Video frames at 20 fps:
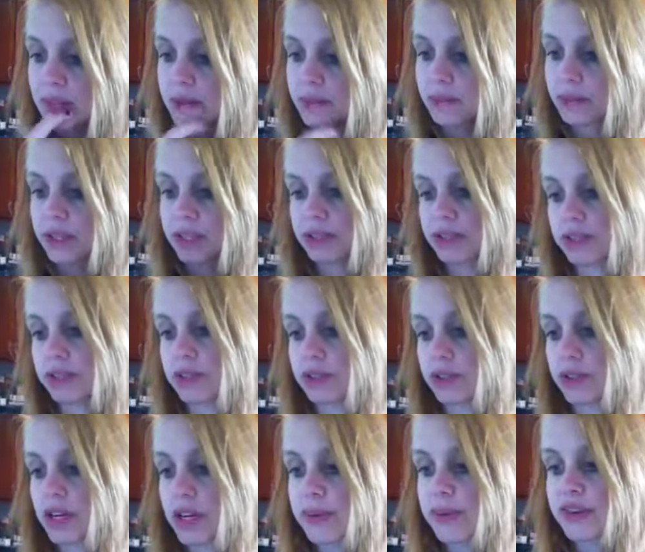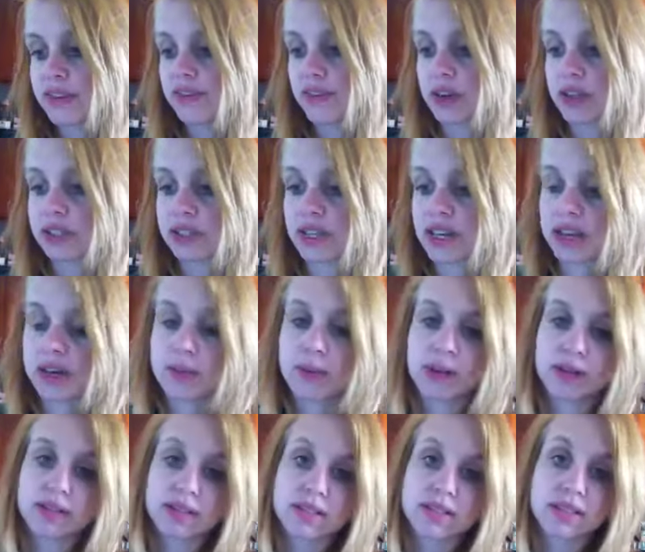Blend until creamy, frost cake
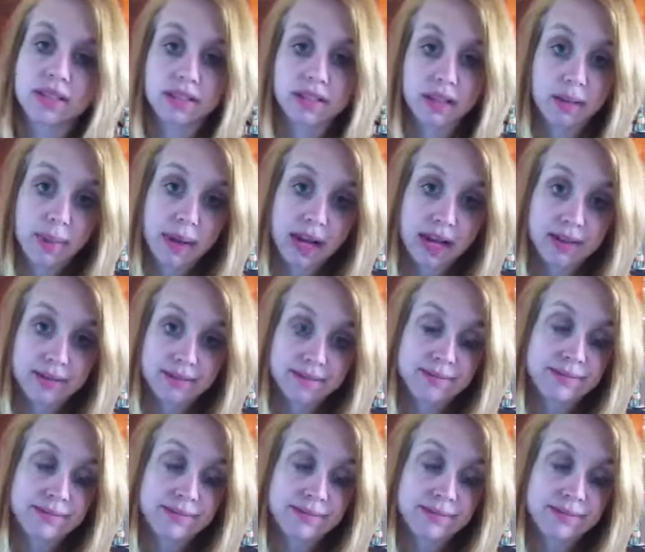while it's still in the pan.